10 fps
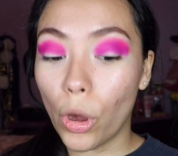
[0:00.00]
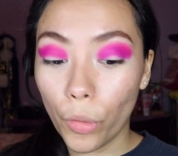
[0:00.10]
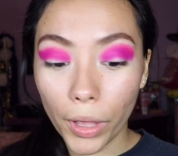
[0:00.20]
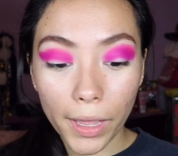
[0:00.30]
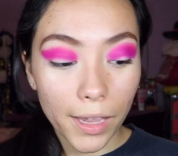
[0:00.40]

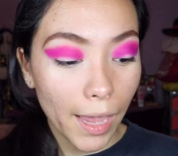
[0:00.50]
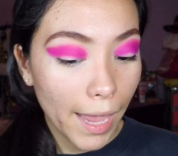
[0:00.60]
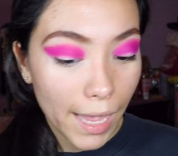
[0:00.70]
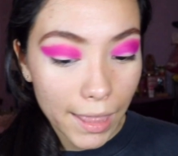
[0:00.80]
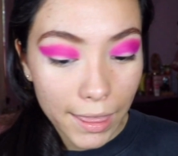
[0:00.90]
Okay,
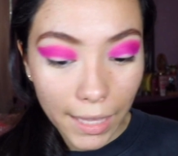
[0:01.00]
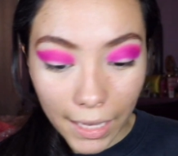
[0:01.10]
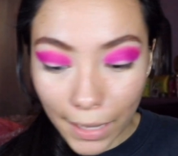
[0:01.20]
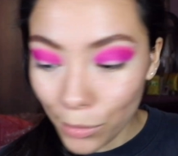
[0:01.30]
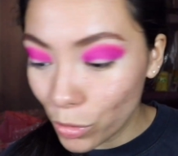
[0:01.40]
and
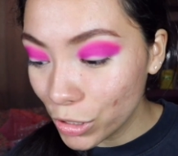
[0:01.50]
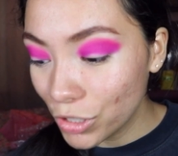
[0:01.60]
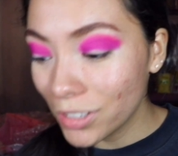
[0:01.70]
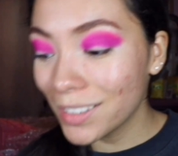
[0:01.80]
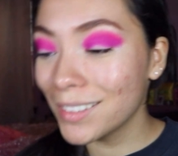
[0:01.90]
then I'm going
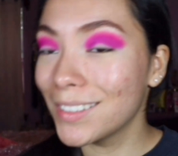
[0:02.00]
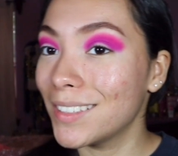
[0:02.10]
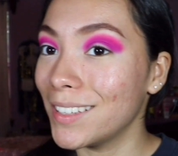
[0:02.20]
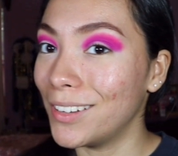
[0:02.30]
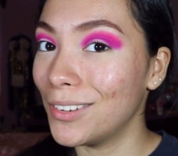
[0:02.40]
to
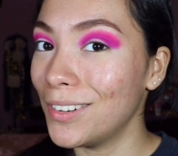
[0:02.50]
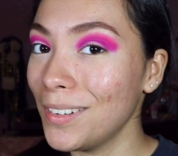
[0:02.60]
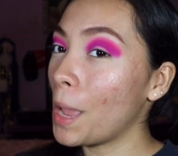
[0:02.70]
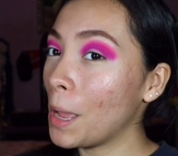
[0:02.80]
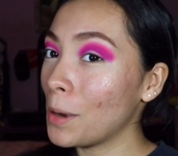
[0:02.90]

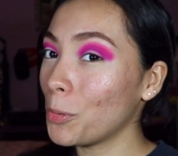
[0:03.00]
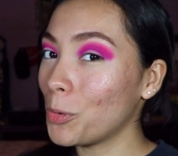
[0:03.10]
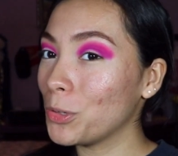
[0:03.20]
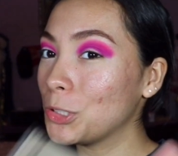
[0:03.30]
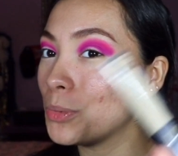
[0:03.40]
conceal, and I'm
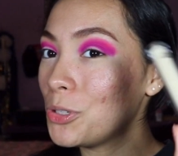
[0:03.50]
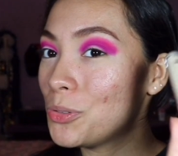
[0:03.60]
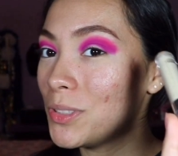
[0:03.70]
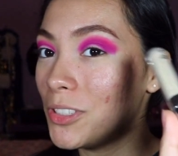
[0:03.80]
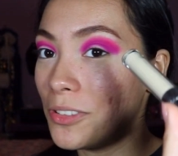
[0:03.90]
going to be
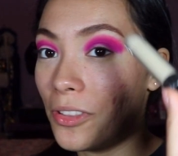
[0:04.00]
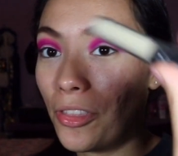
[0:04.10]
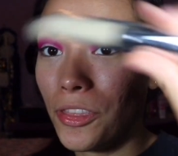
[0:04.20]
using